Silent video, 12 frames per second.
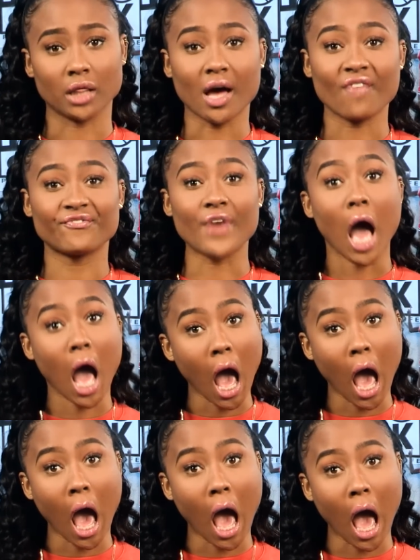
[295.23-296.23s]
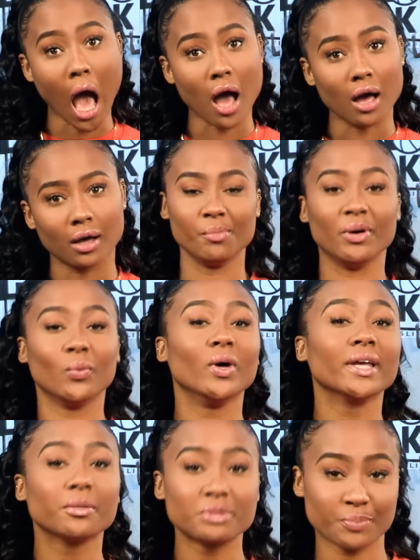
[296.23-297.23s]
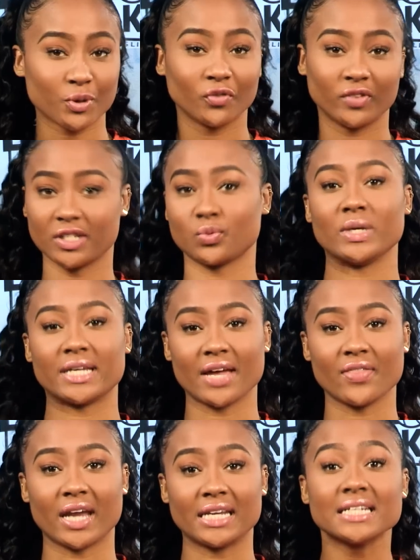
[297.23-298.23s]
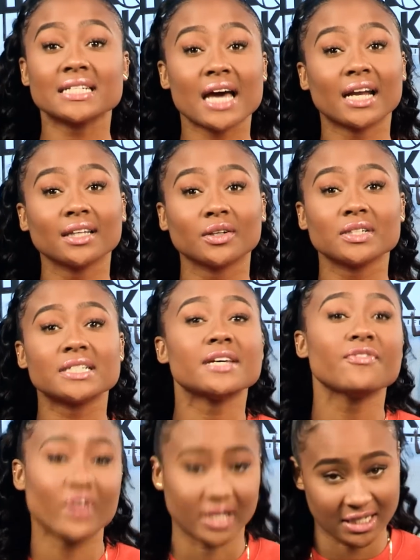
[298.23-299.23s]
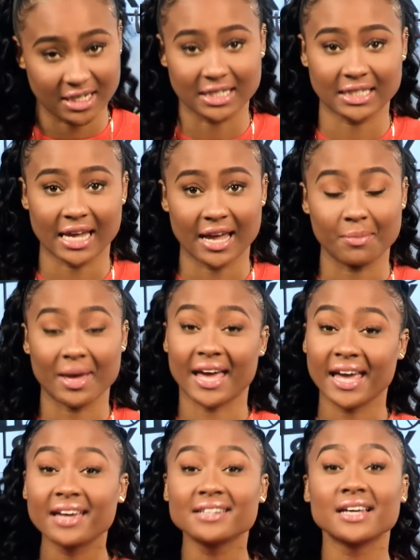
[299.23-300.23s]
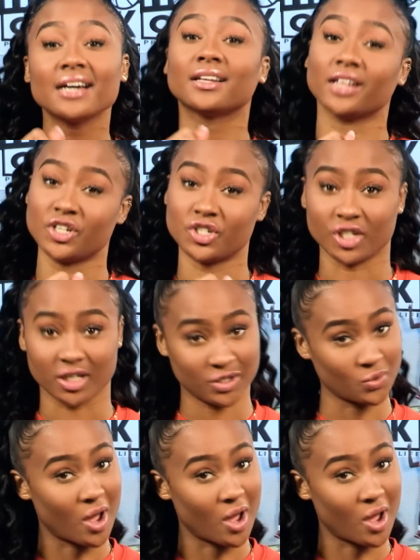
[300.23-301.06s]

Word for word: The f But Williams proved this weekend that he's got a little defense in his game and a clutch gene as